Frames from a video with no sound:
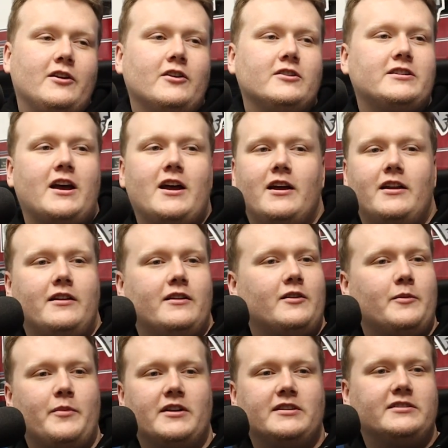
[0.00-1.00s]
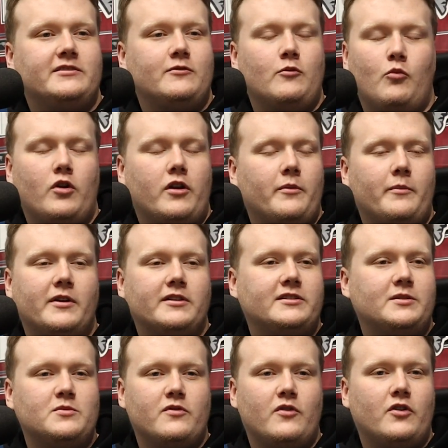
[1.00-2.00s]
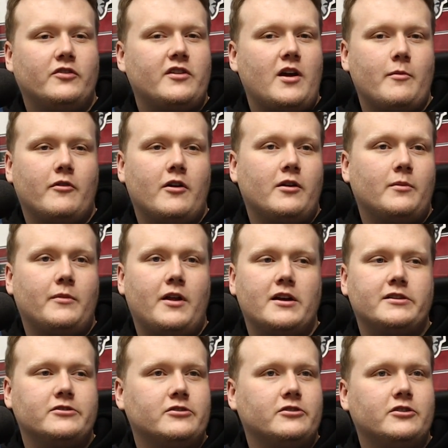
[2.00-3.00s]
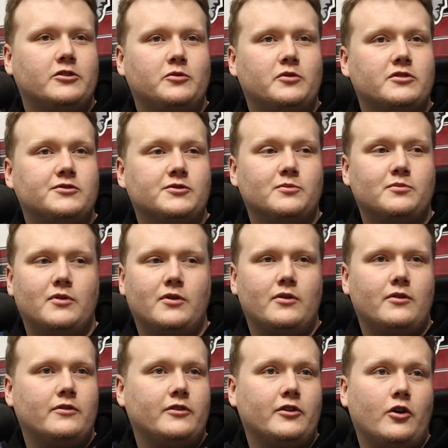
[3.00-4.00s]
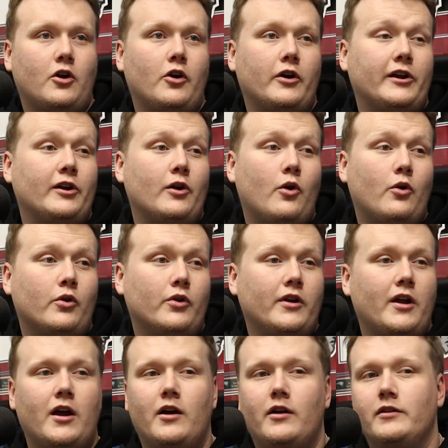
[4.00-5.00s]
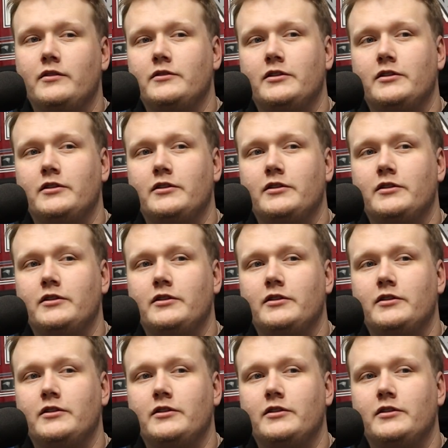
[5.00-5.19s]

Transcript: Hurts had one of the best teams of all time around him last year and couldn't win the Super Bowl. They're all getting older now.